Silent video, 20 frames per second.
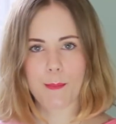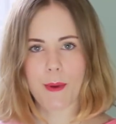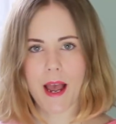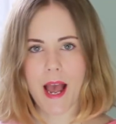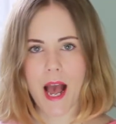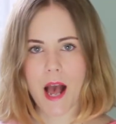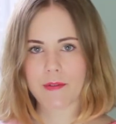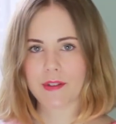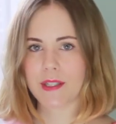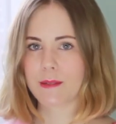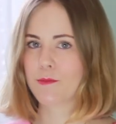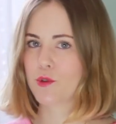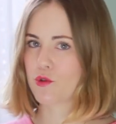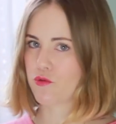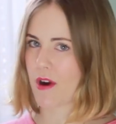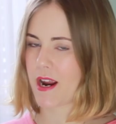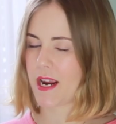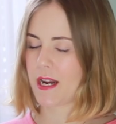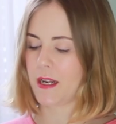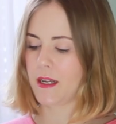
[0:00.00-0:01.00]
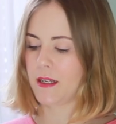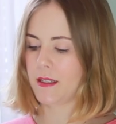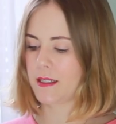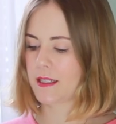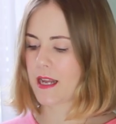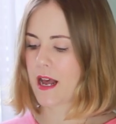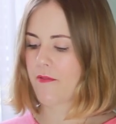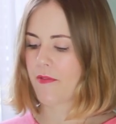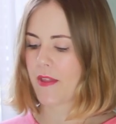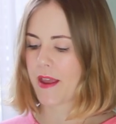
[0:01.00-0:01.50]
up I have some
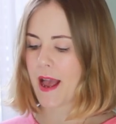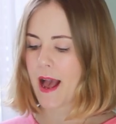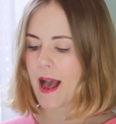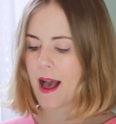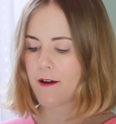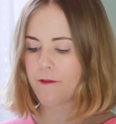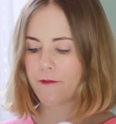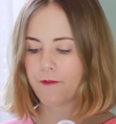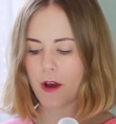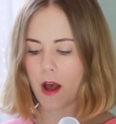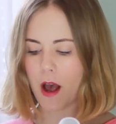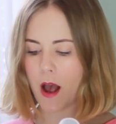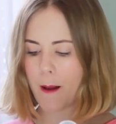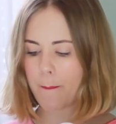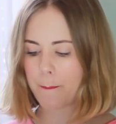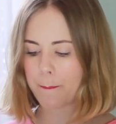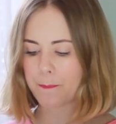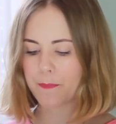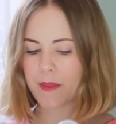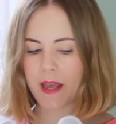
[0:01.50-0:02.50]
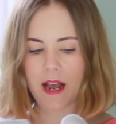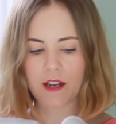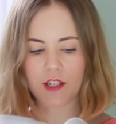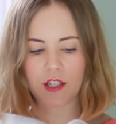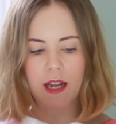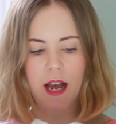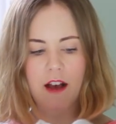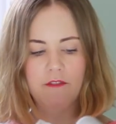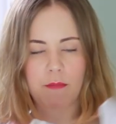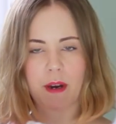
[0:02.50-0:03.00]
trainers and they have, um, they
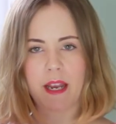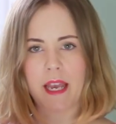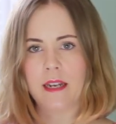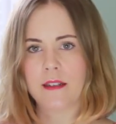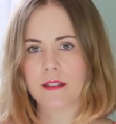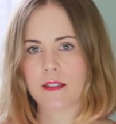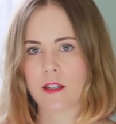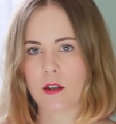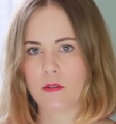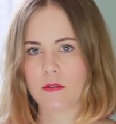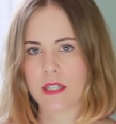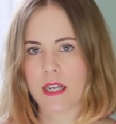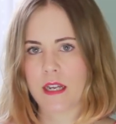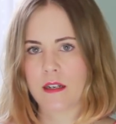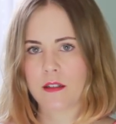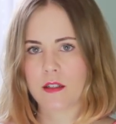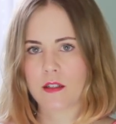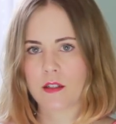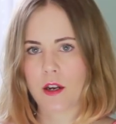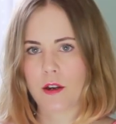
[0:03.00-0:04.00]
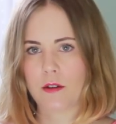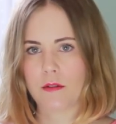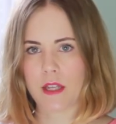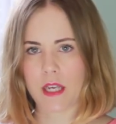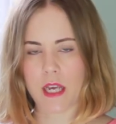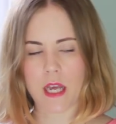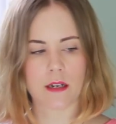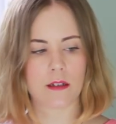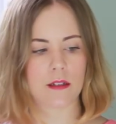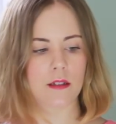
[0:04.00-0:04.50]
actually have my insoles in, so
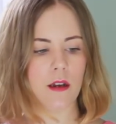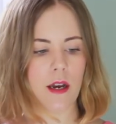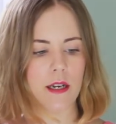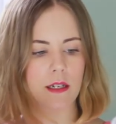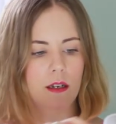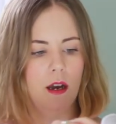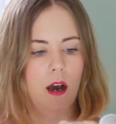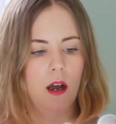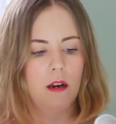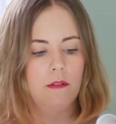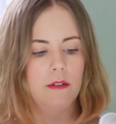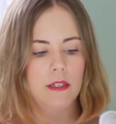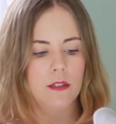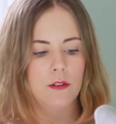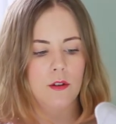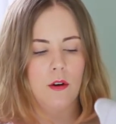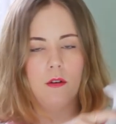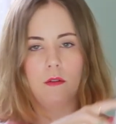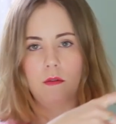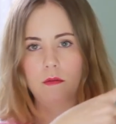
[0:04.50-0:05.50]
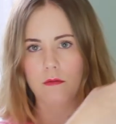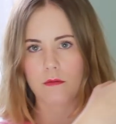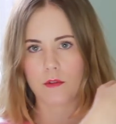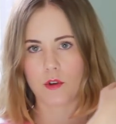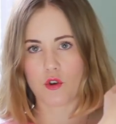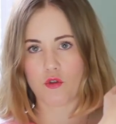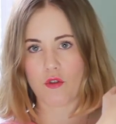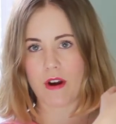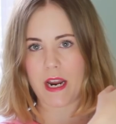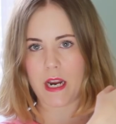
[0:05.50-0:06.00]
the inside colour is not
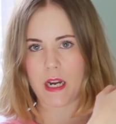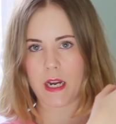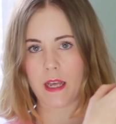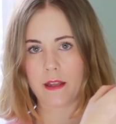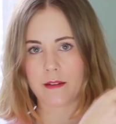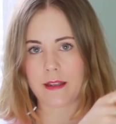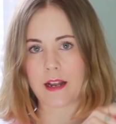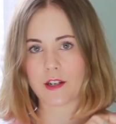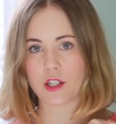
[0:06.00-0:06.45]
green, it's